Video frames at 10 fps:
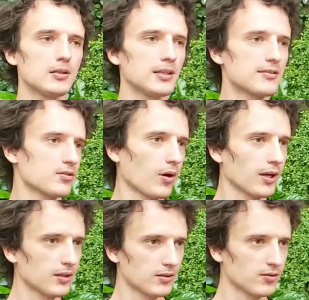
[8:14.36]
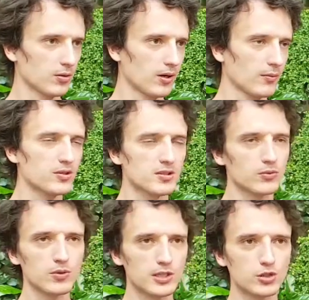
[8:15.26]
let's try it. So I was
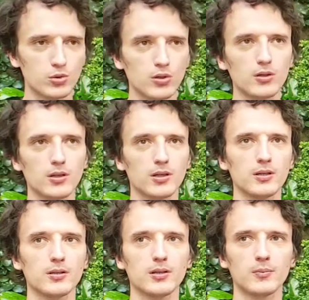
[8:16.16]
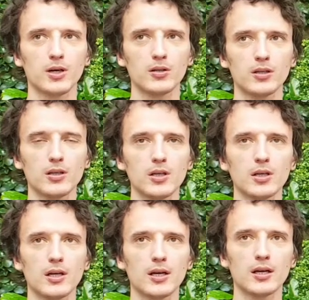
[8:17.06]
not really sure about it.
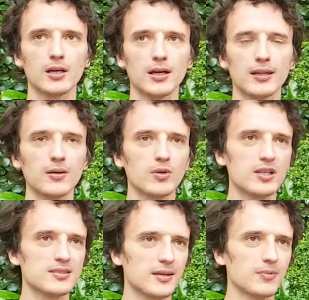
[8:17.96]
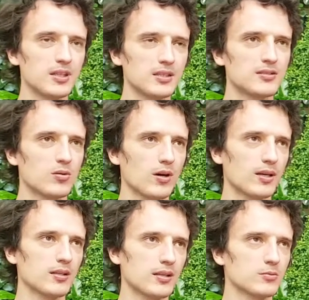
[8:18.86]
And then when I stepped in, so
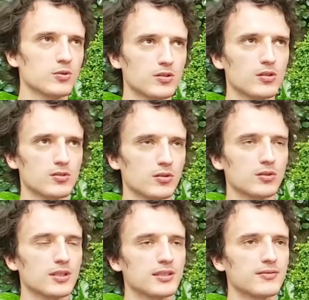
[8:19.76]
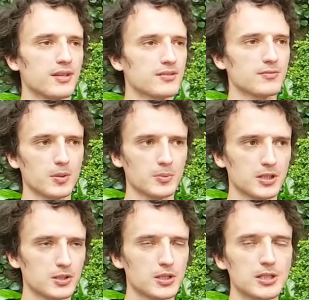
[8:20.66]
that was also a critical phase of my
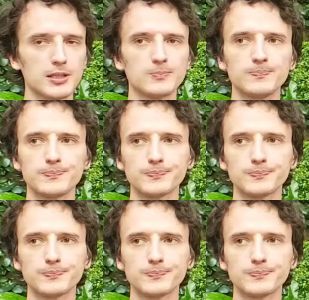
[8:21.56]
PhD then.